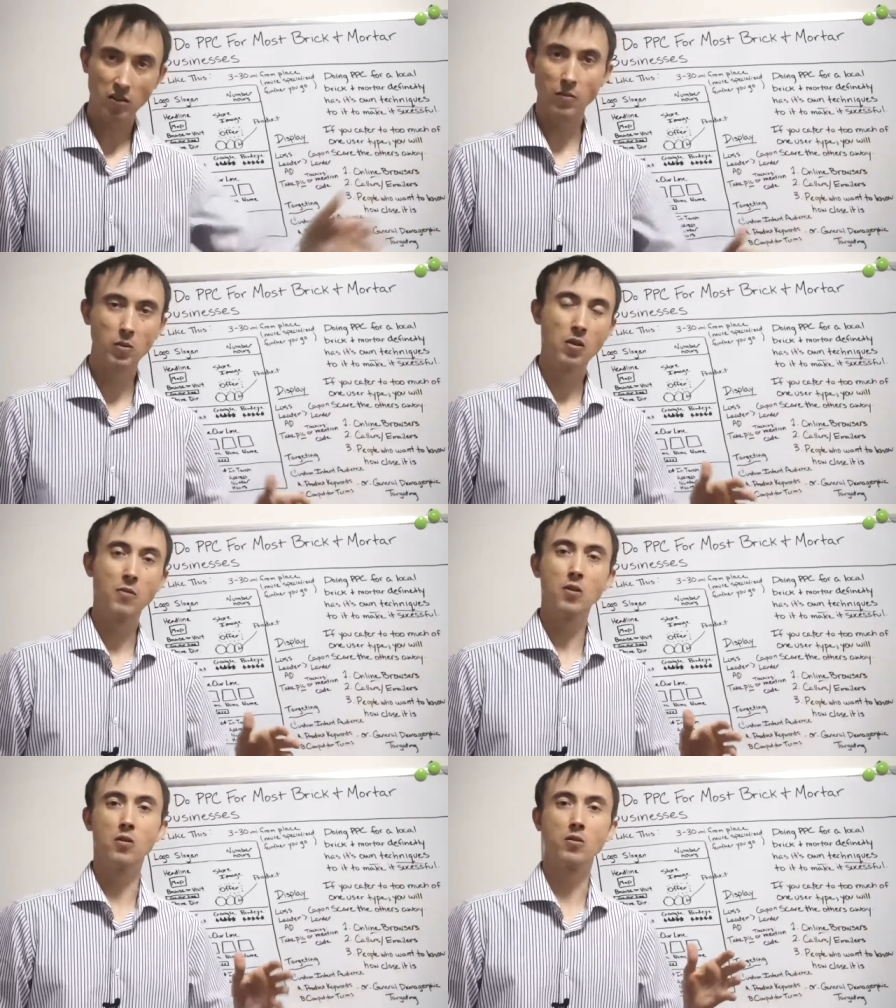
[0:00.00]

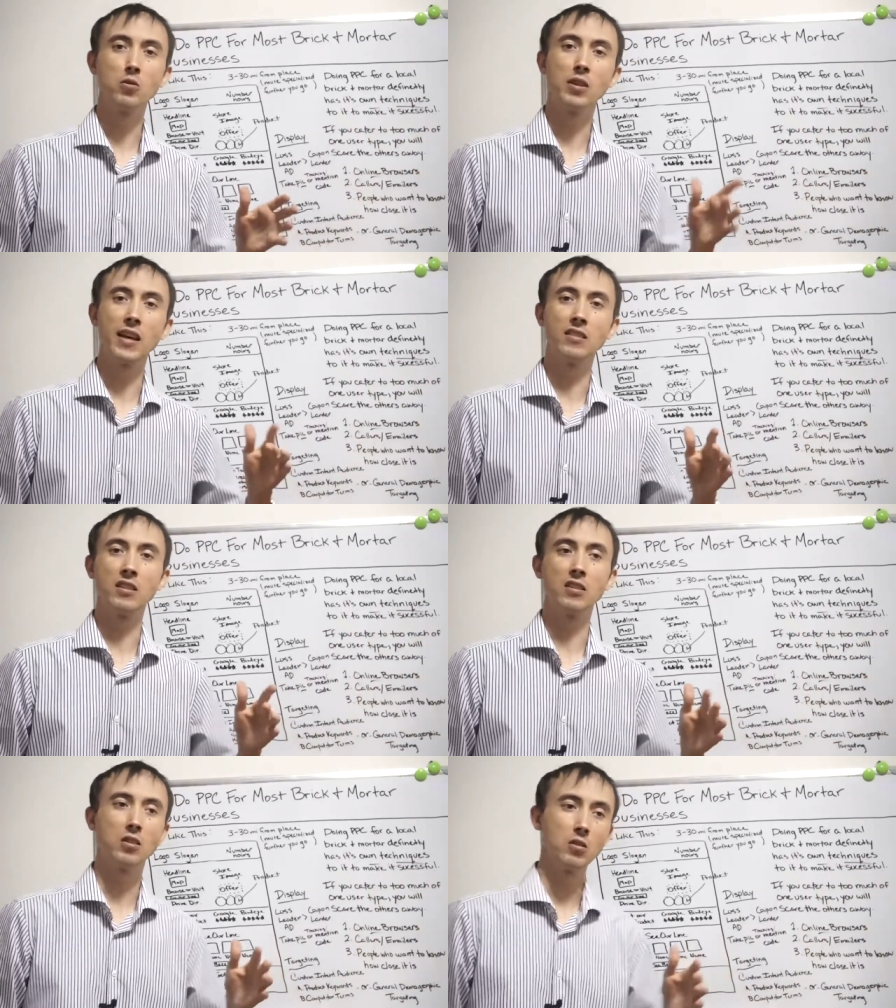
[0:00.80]
If you're too
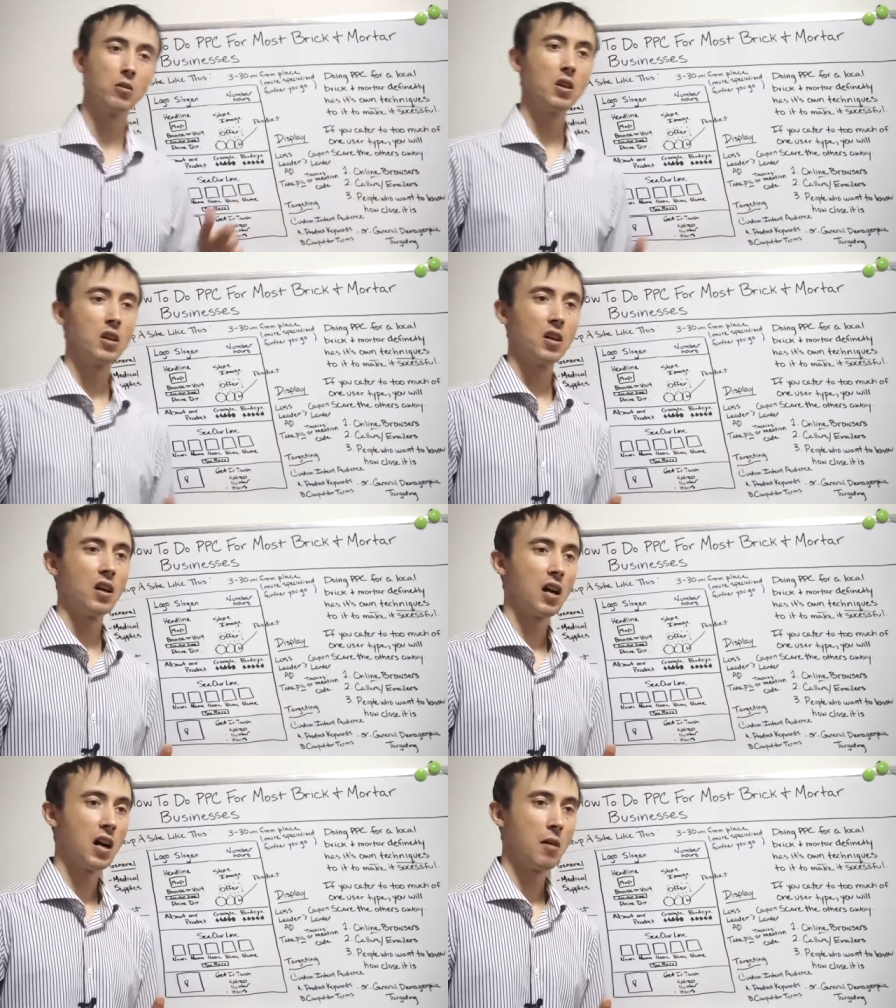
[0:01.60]
lazy to you